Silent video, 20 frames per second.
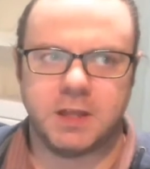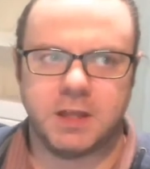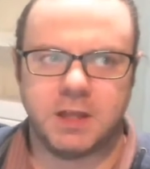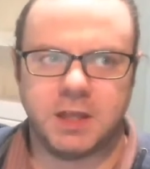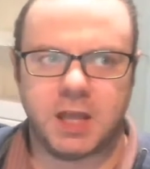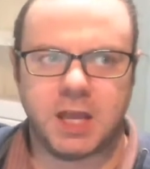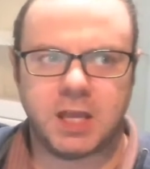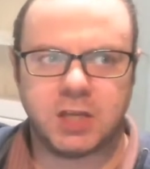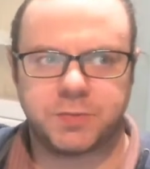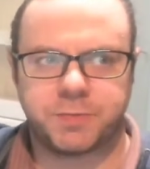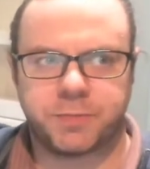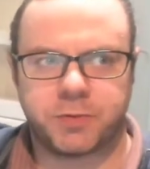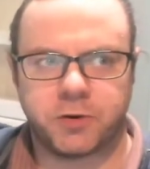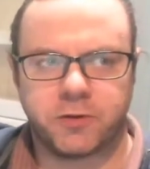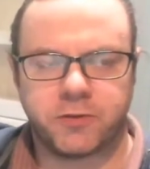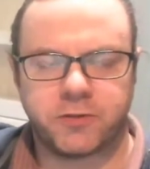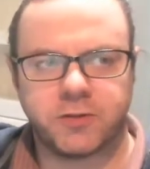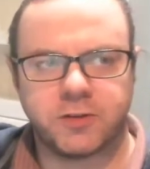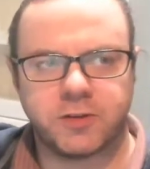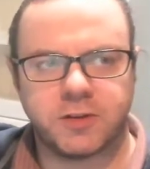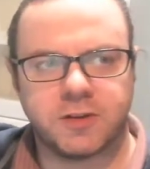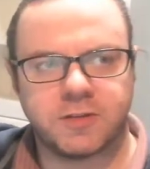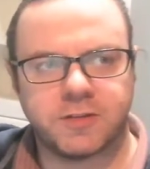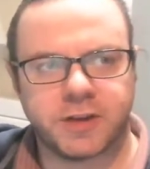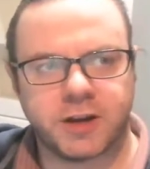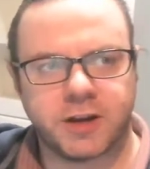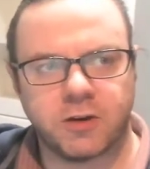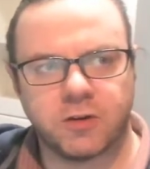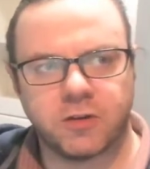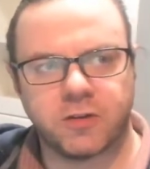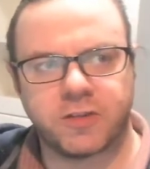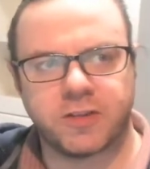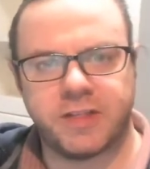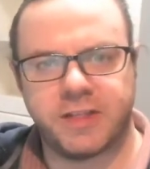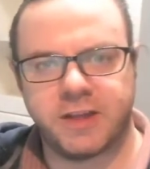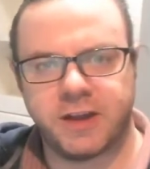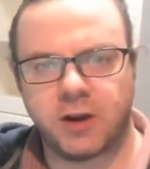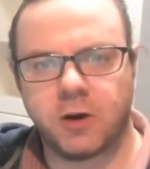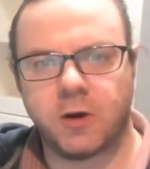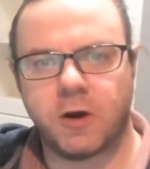Each person desires
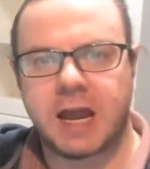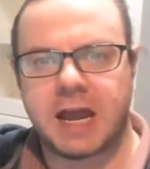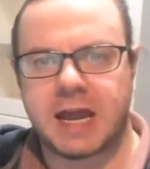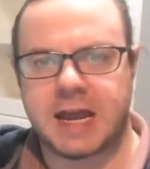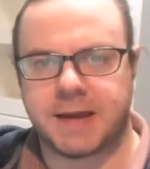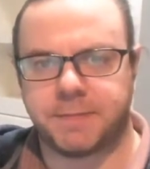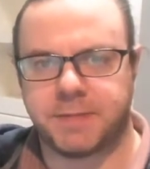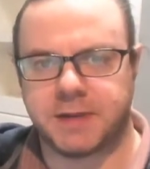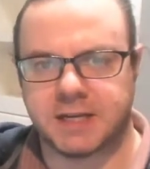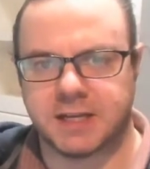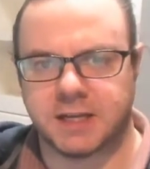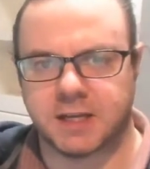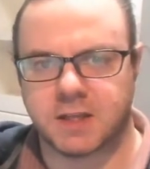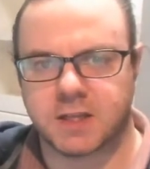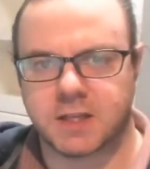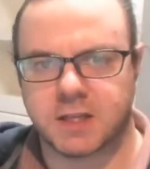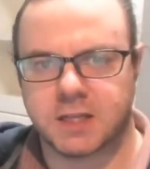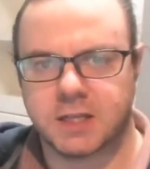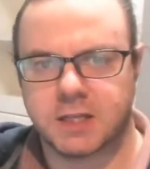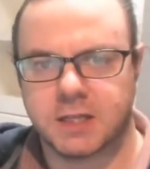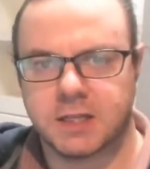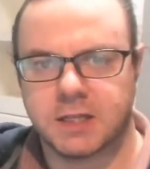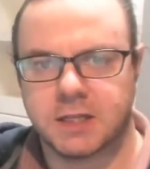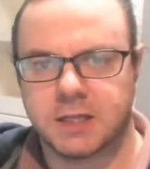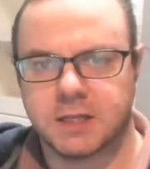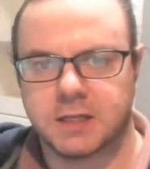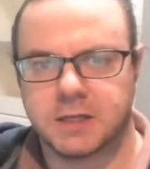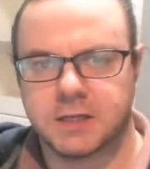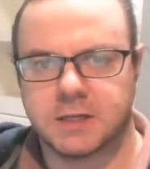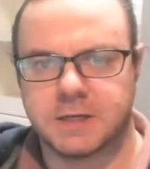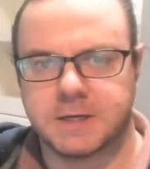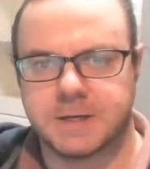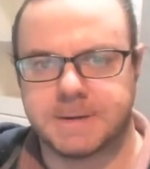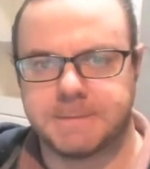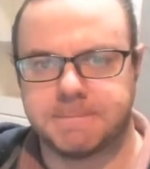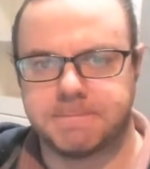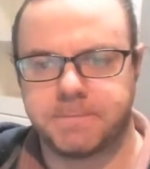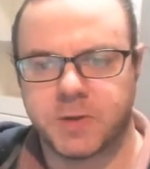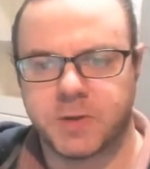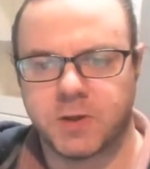their happiness.
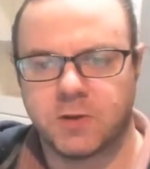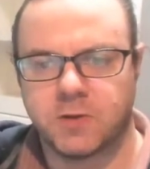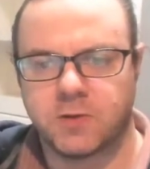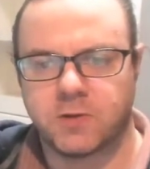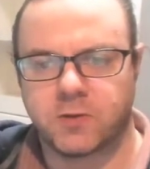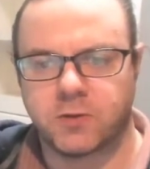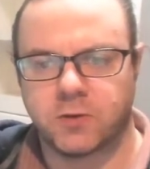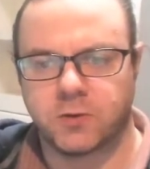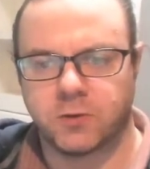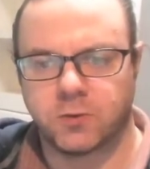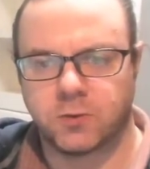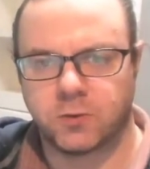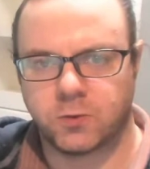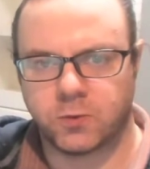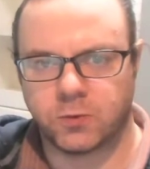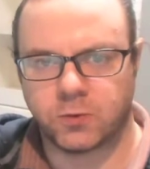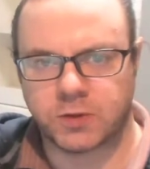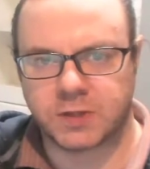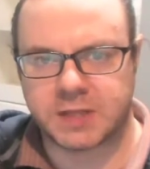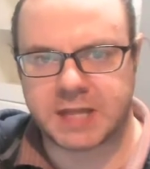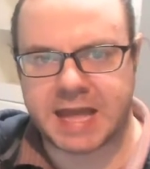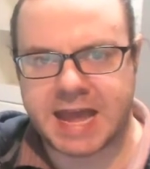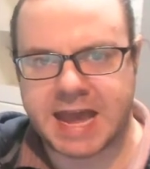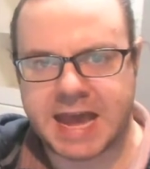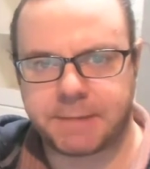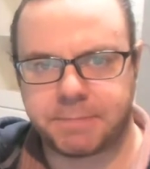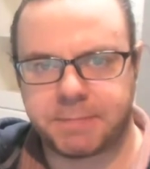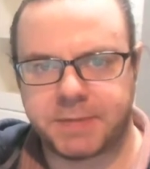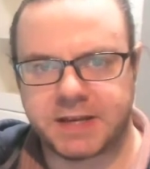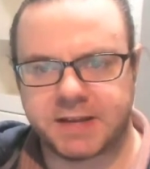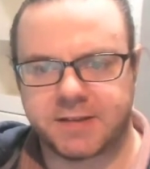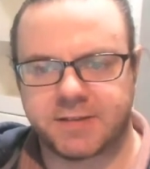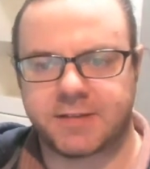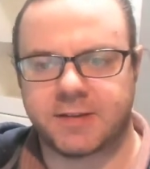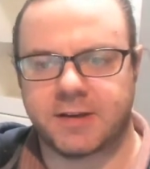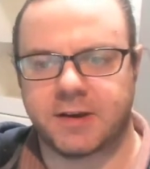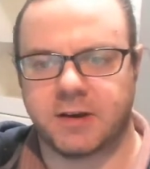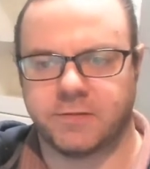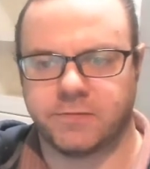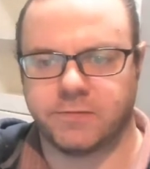So the happiness
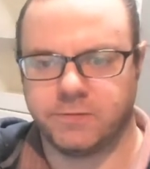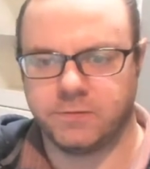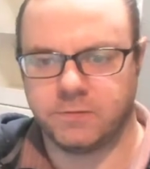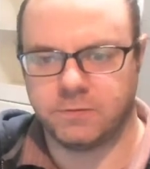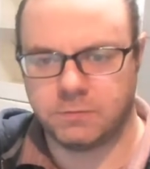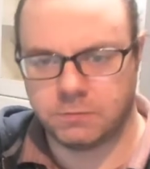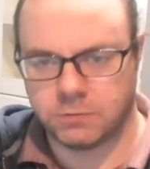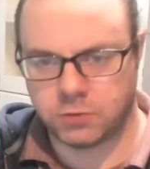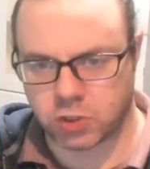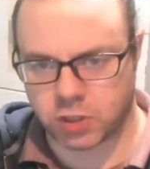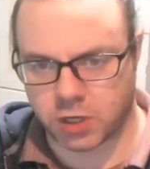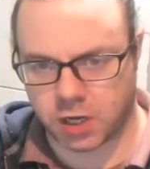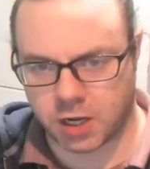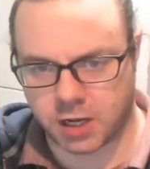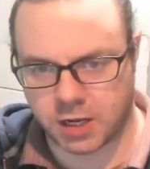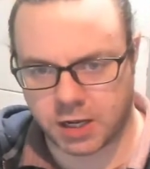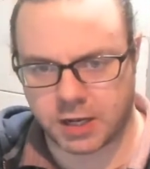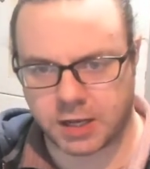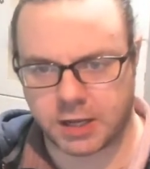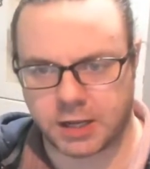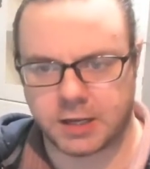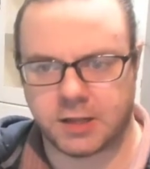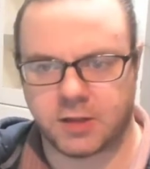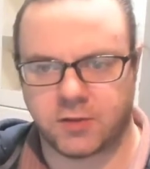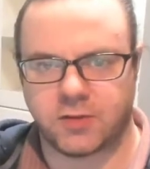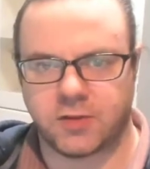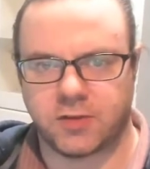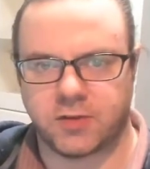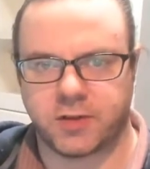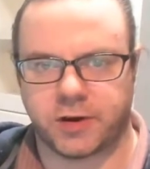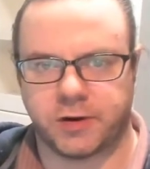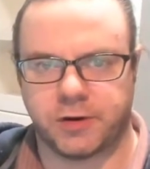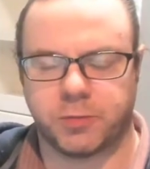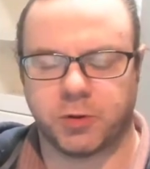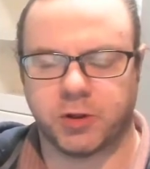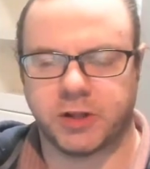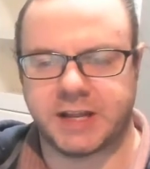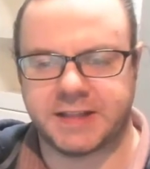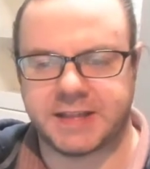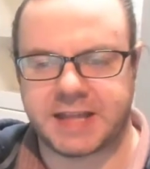of John is desirable
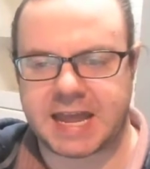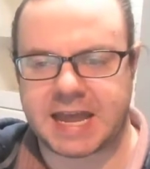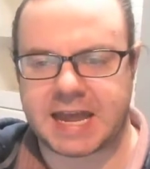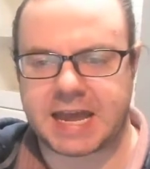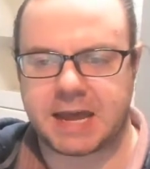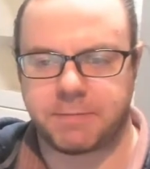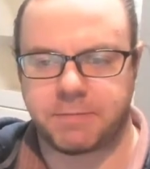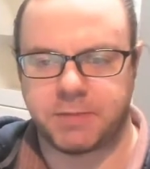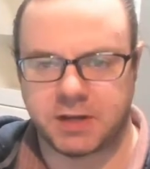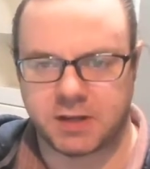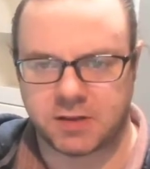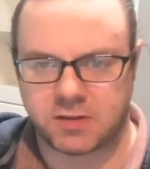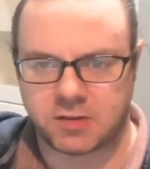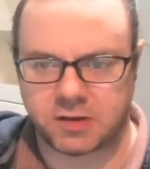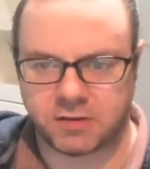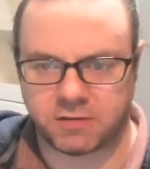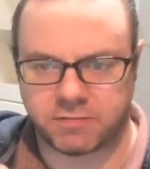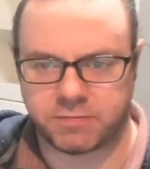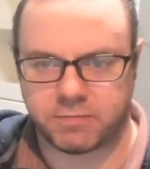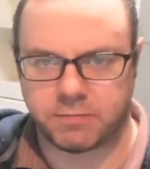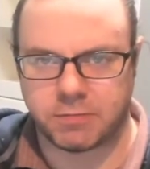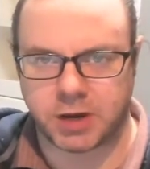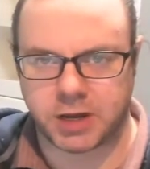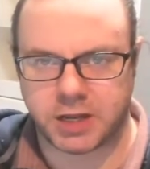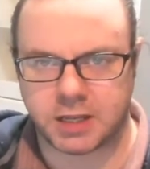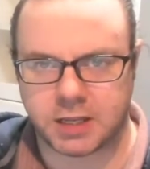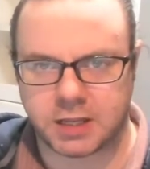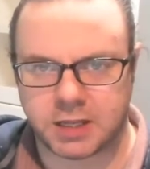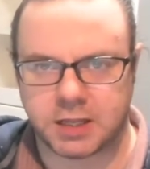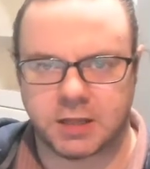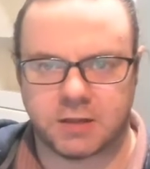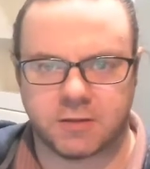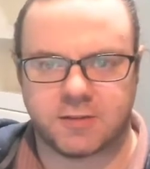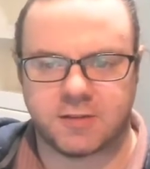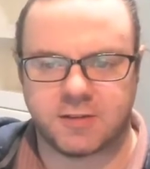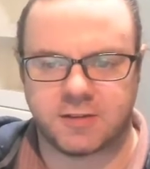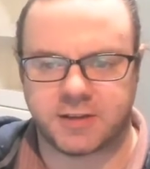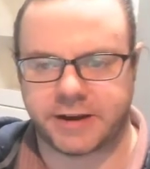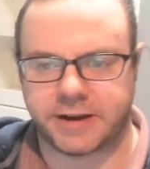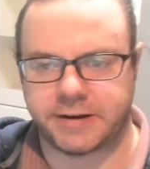and the happiness of Mike is
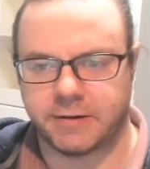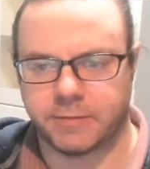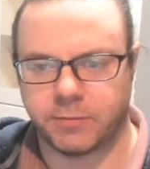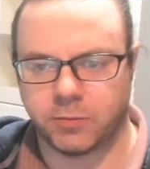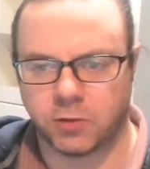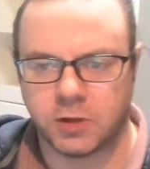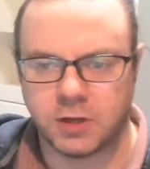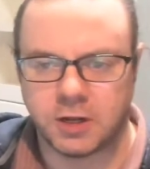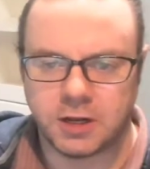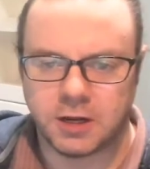desirable.